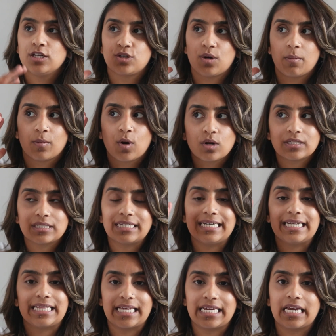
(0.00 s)
So I'm
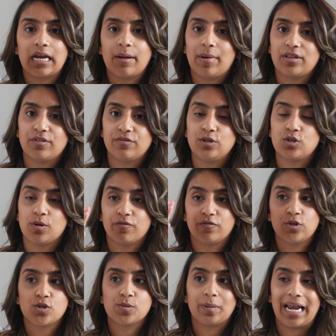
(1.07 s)
constantly thinking about the
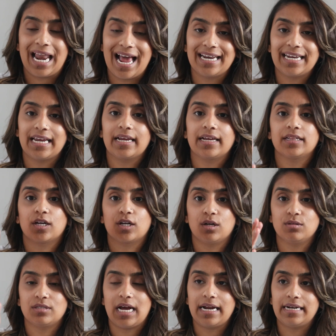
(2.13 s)
future planning the
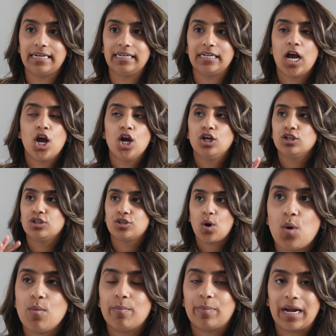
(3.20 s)
clothes that I need.
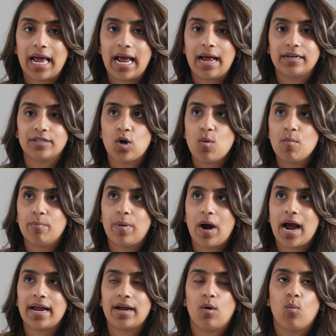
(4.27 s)
Don't
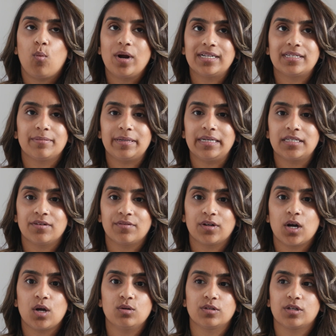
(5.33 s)
buy a winter piece of
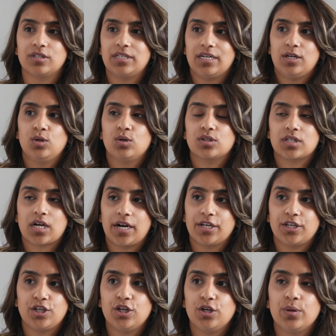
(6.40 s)
clothes because it looks kind
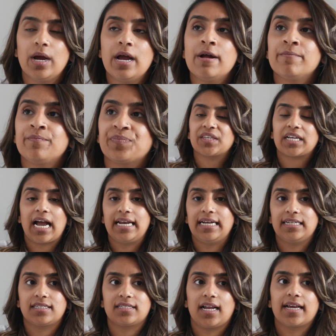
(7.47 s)
of cute and
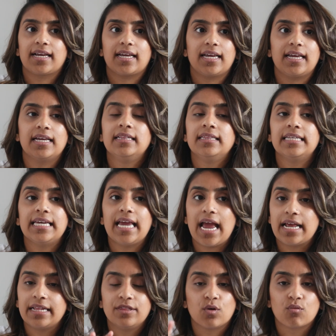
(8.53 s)
it's like in
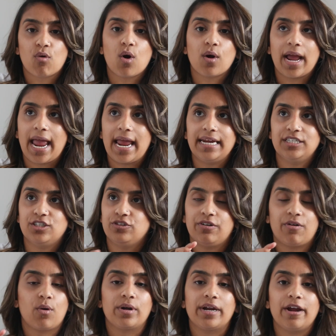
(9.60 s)
the wrong age and
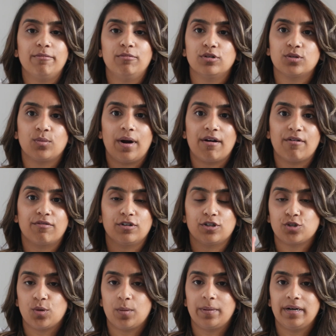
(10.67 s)
they're only able to wear it for a
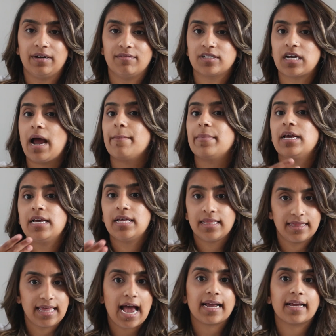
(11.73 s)
short period of time,
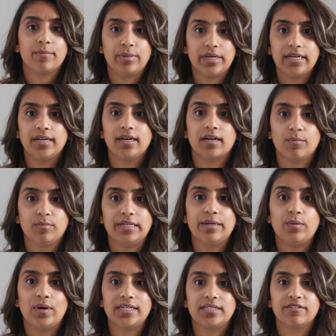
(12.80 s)
that can be a
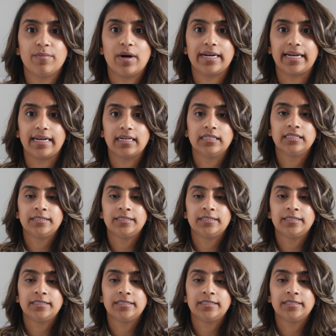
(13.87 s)
complete waste of money.